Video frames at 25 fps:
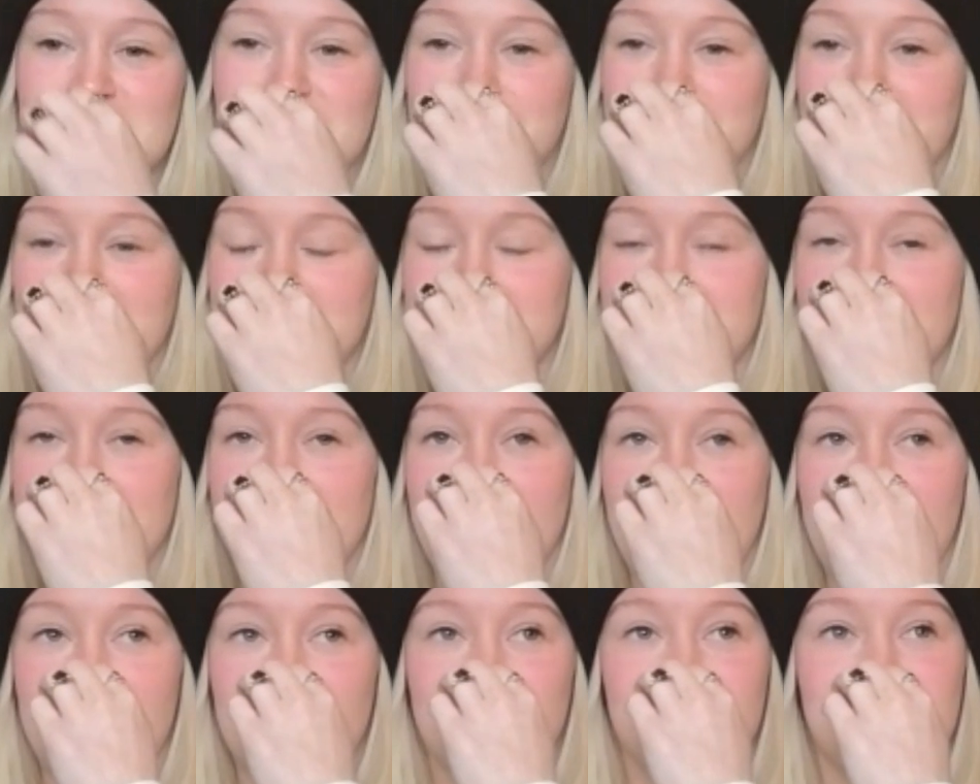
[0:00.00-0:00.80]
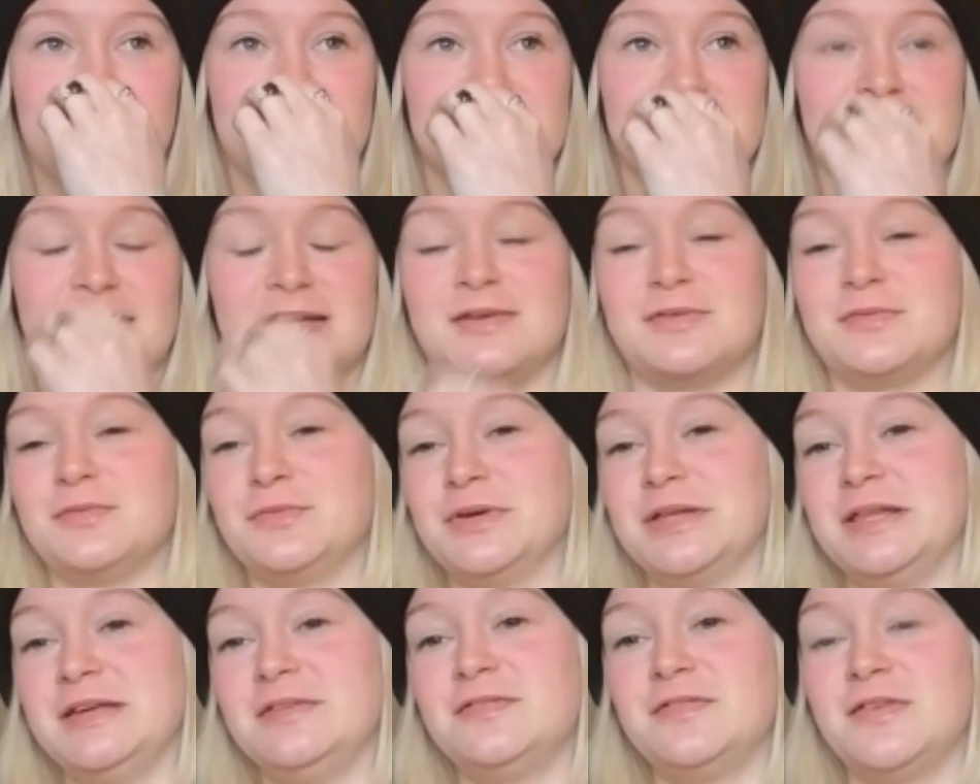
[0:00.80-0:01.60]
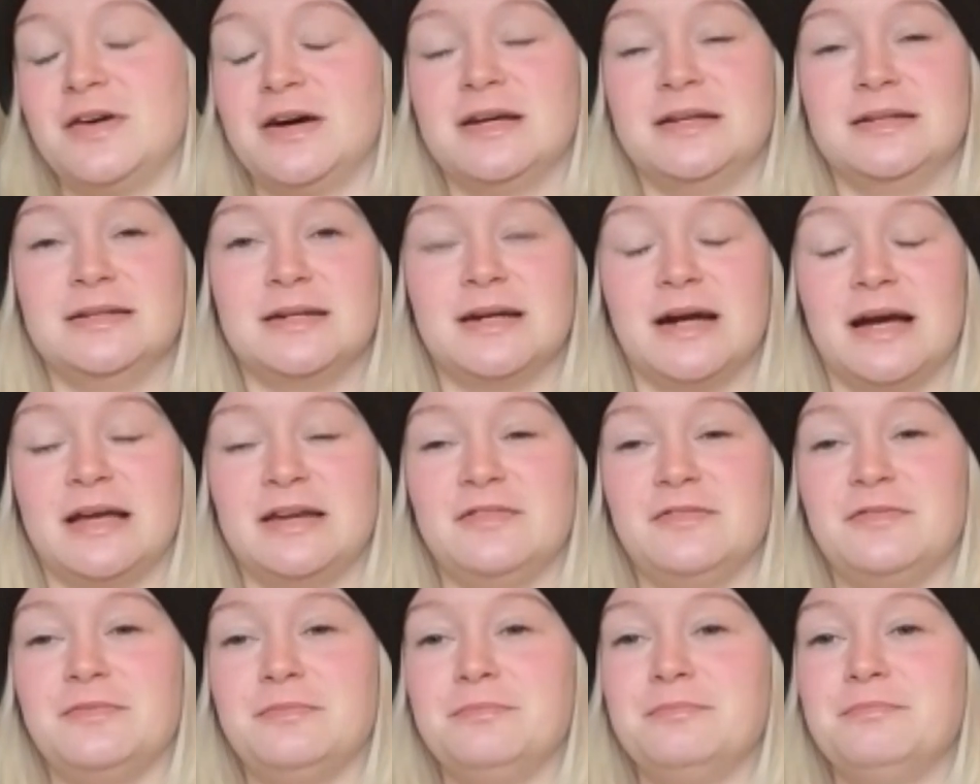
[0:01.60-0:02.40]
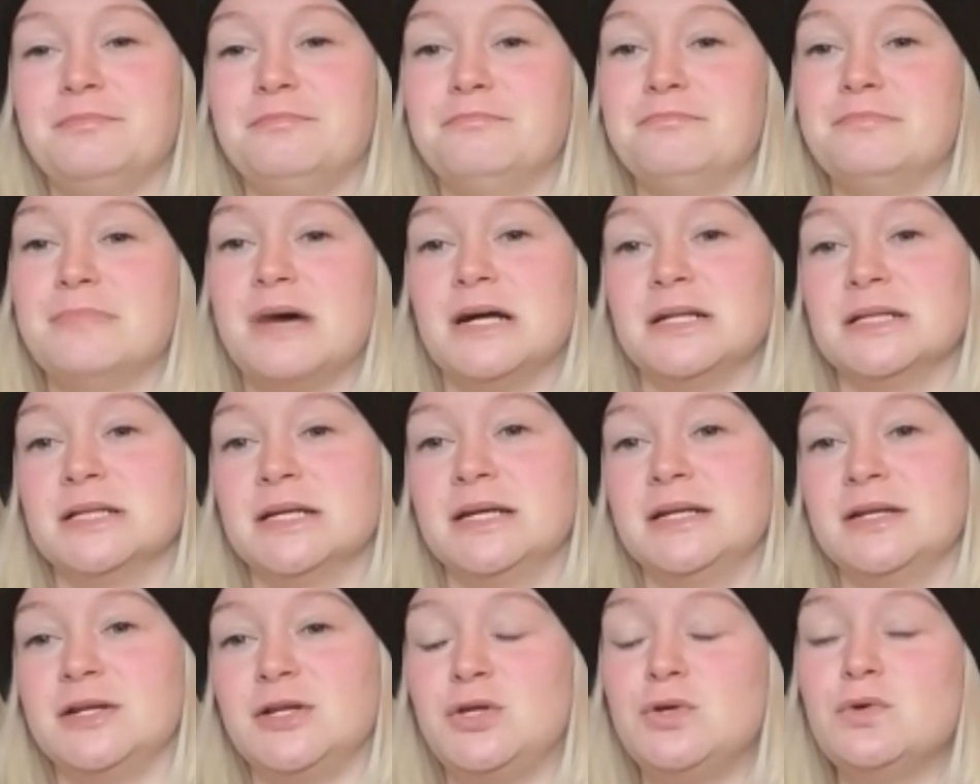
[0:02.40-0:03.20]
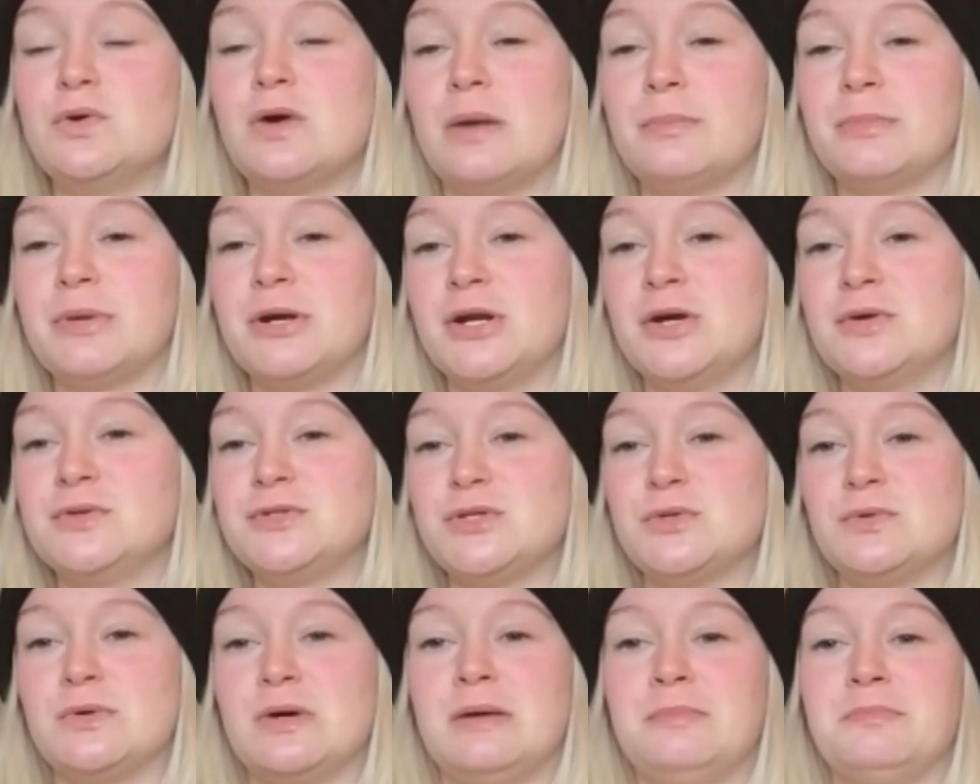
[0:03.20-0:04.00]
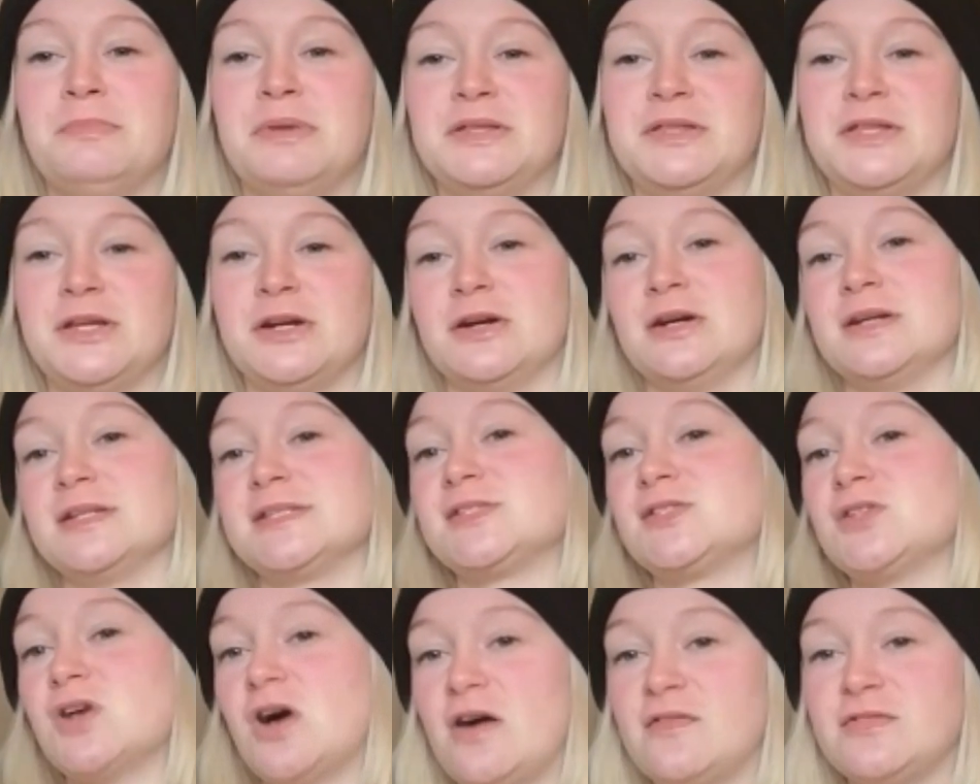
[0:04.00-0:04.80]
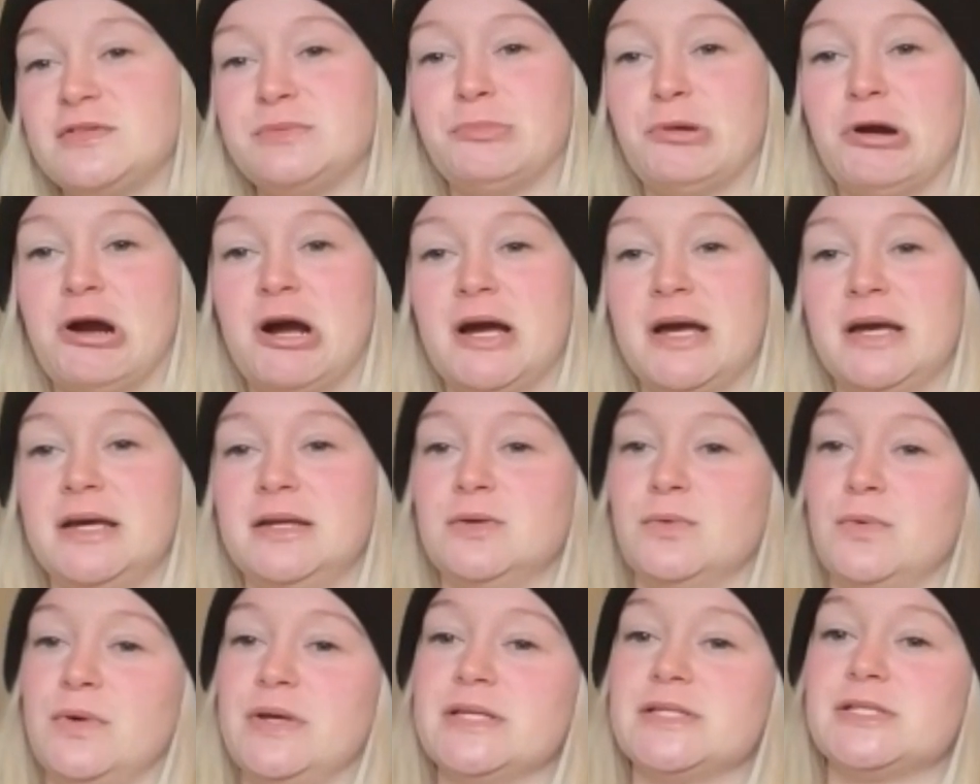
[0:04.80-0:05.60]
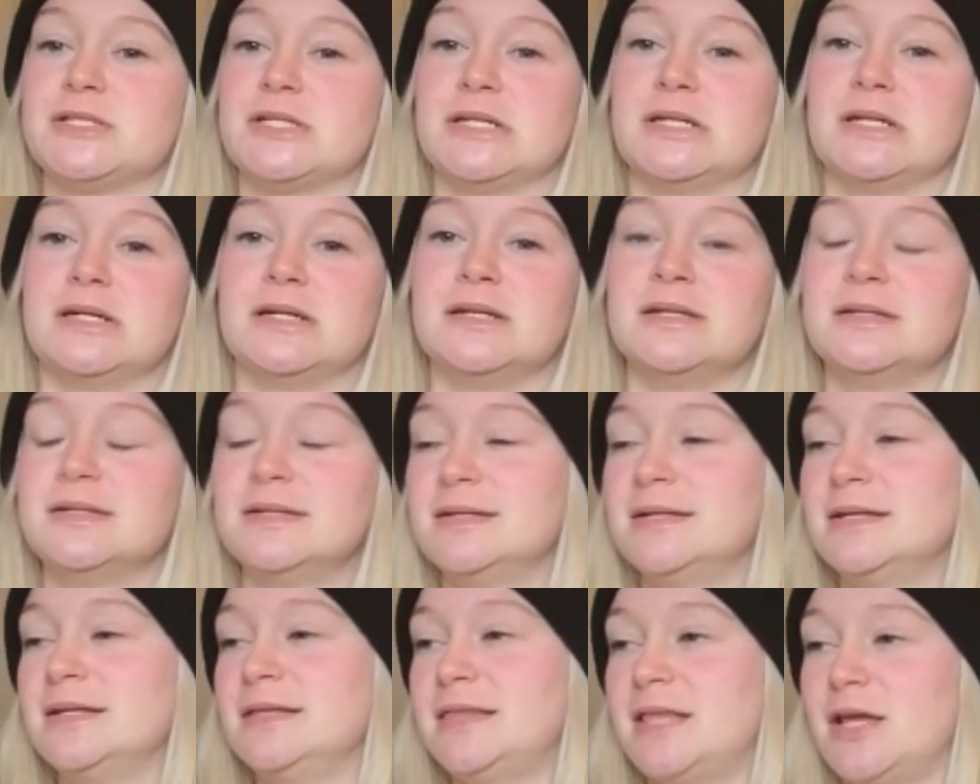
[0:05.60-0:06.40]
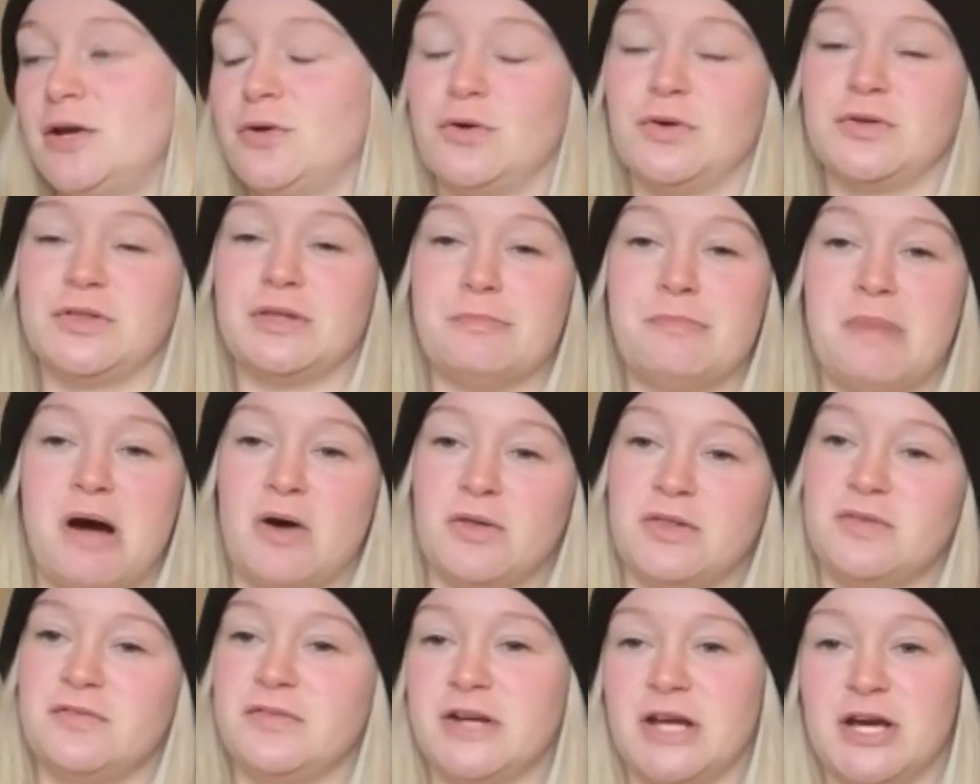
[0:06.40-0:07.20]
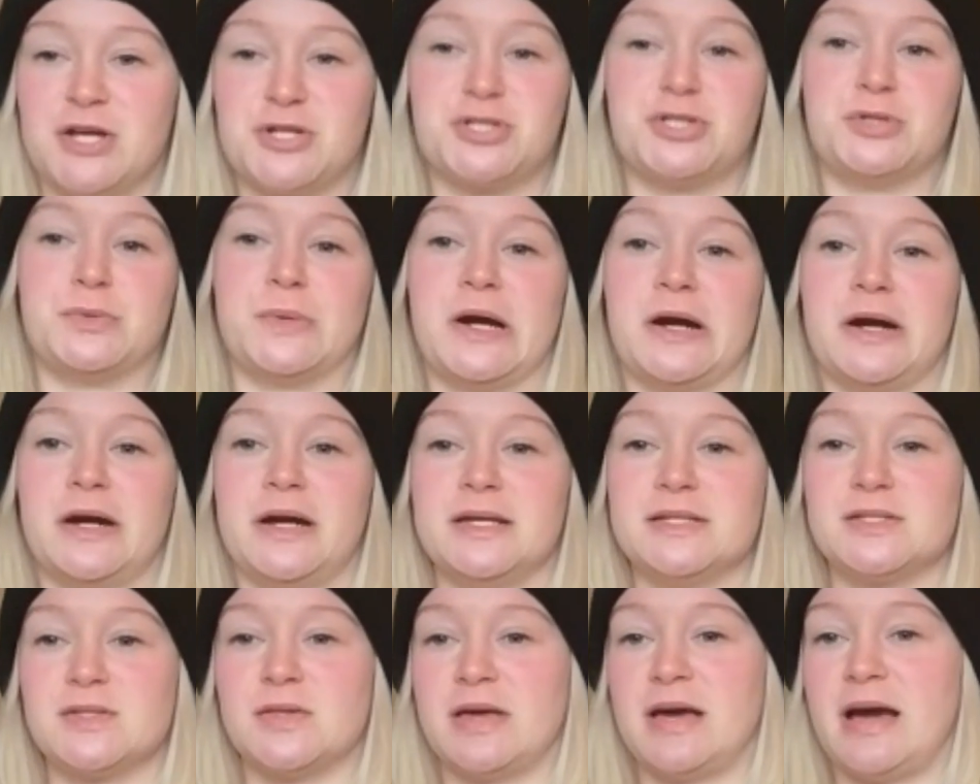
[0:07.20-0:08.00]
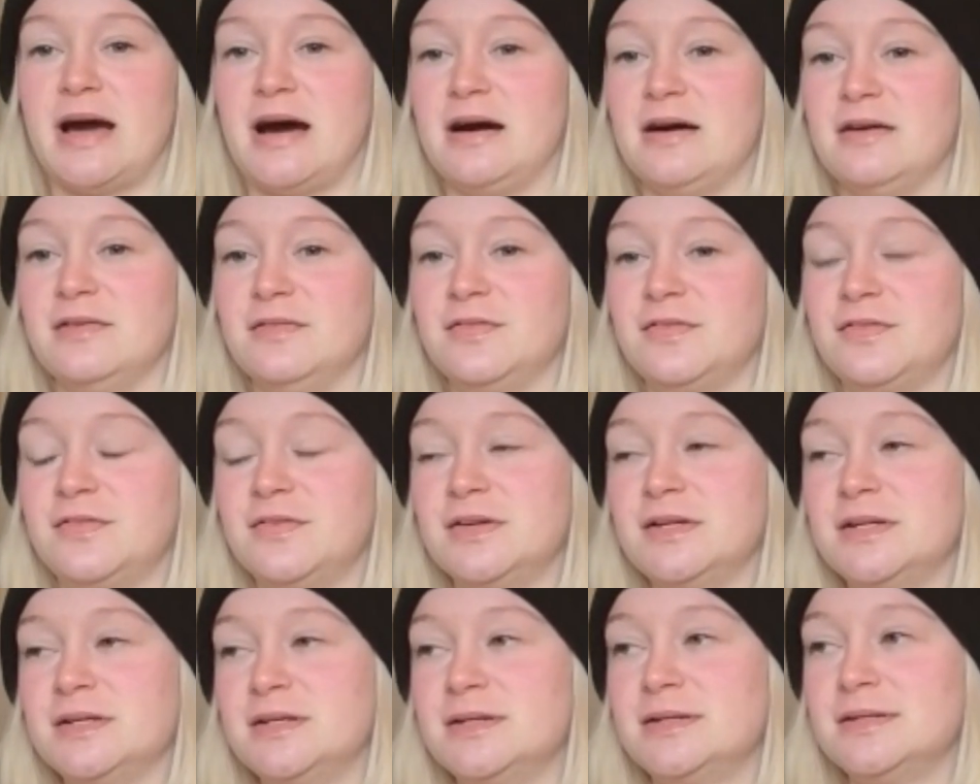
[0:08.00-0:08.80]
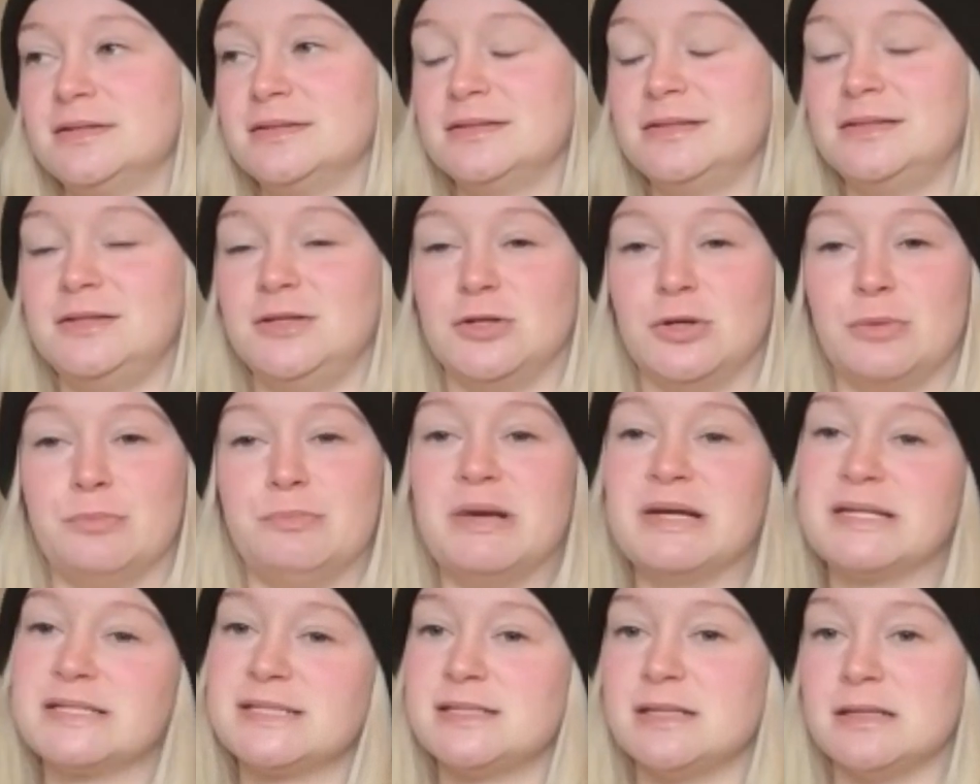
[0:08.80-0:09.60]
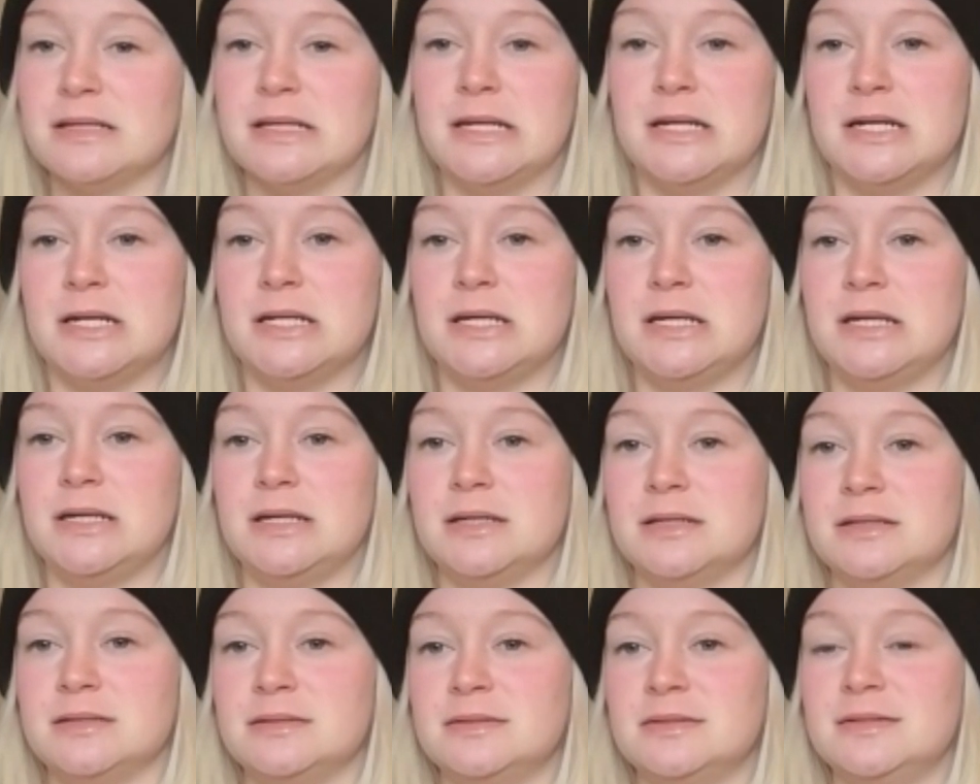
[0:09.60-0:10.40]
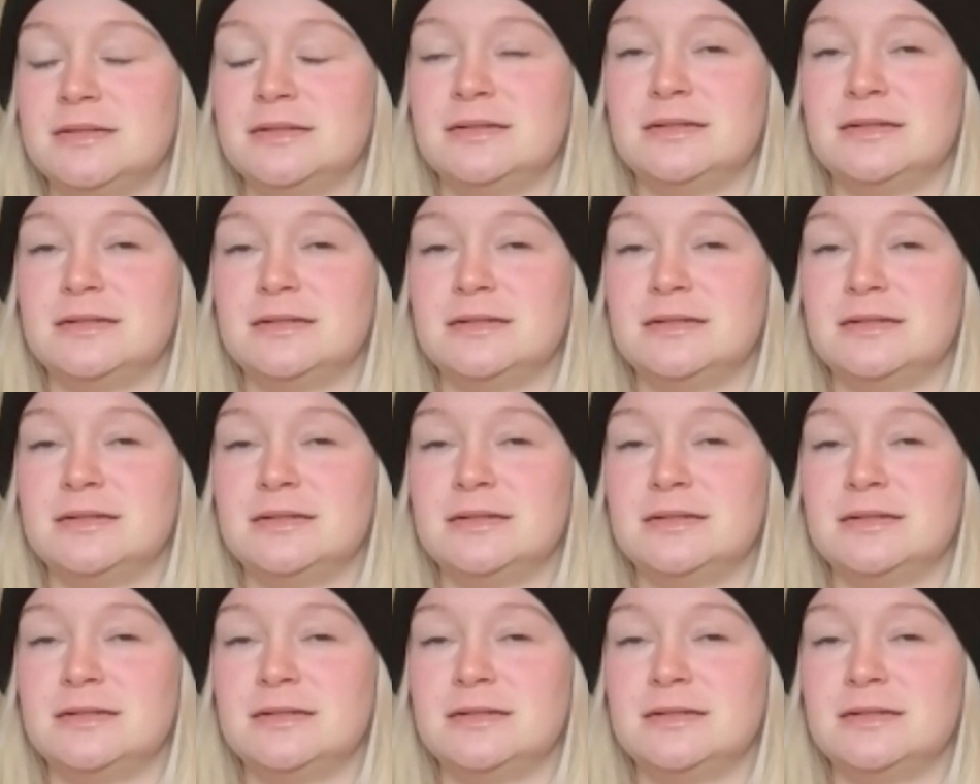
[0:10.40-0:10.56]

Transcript: And I'm like, they have this like really fun kind of melon cucumber note to them, but they're a soft brine oyster. They grow at the mouth of an estuary. So they have, you know, mixed salinity.